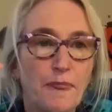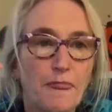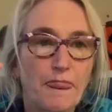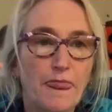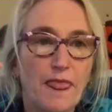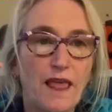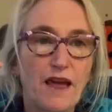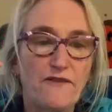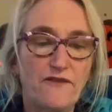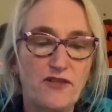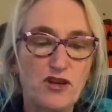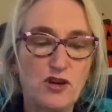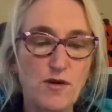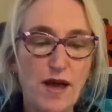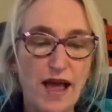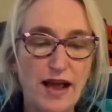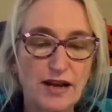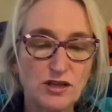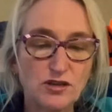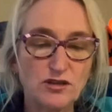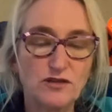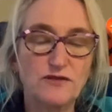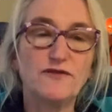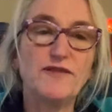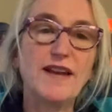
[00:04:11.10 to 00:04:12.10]
a few
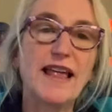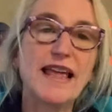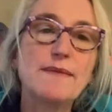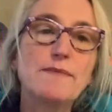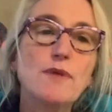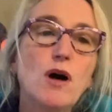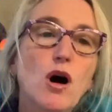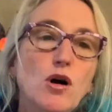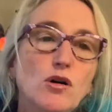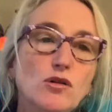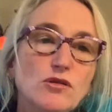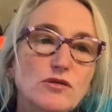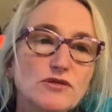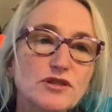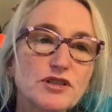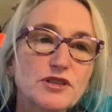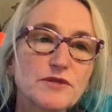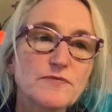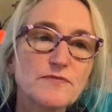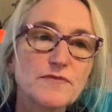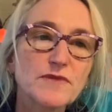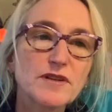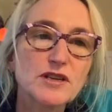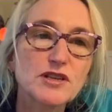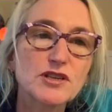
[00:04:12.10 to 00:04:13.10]
extra flame holes
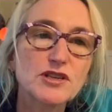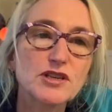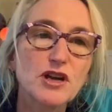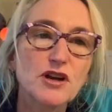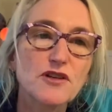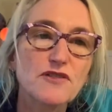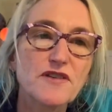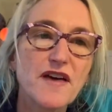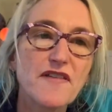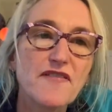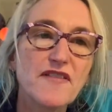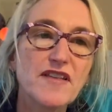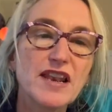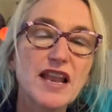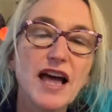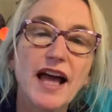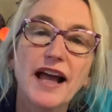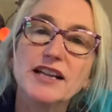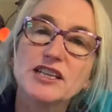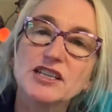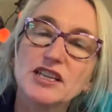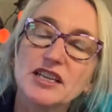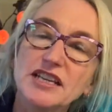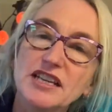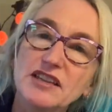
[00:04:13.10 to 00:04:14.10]
so that the
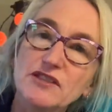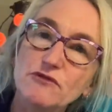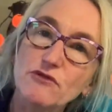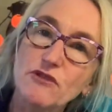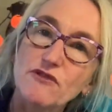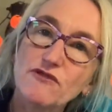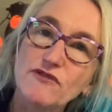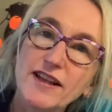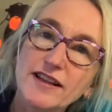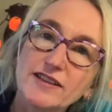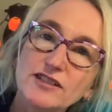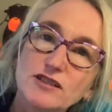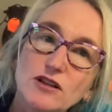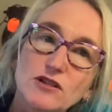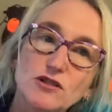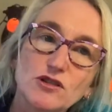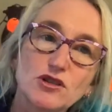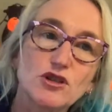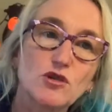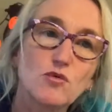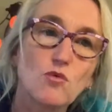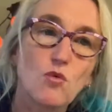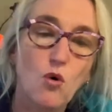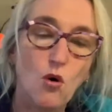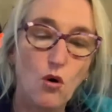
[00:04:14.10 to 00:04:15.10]
light can either reflect onto the
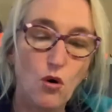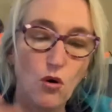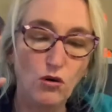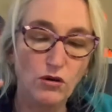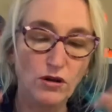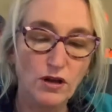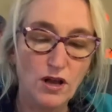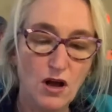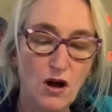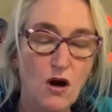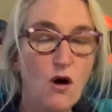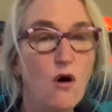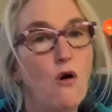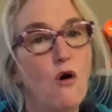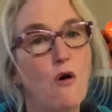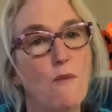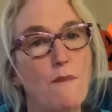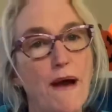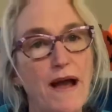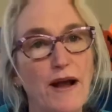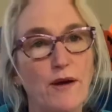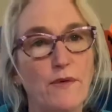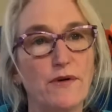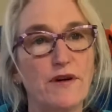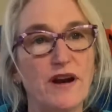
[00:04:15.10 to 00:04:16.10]
wall or
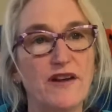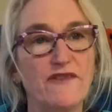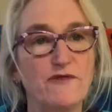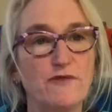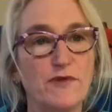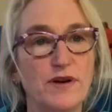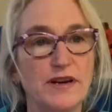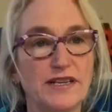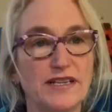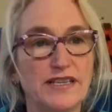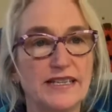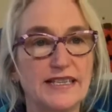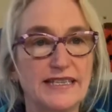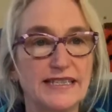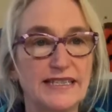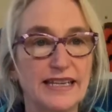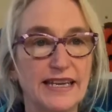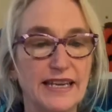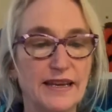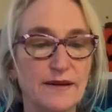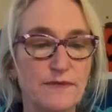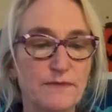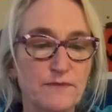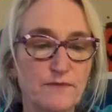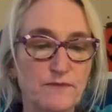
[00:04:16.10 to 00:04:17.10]
back where everyone can see.
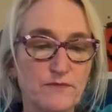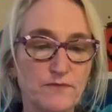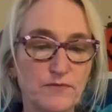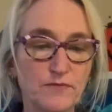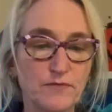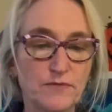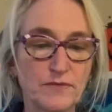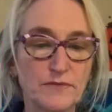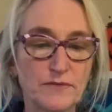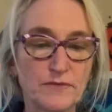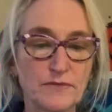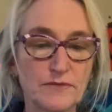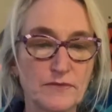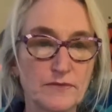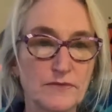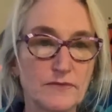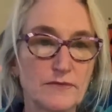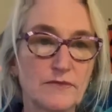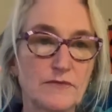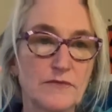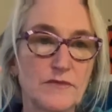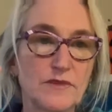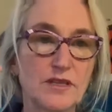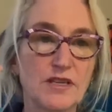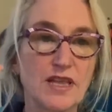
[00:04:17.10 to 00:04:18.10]

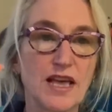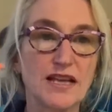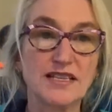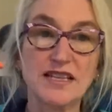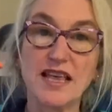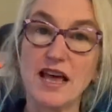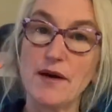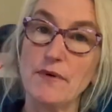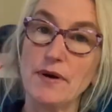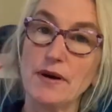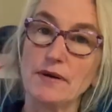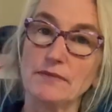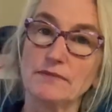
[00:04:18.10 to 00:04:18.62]
So that's that one.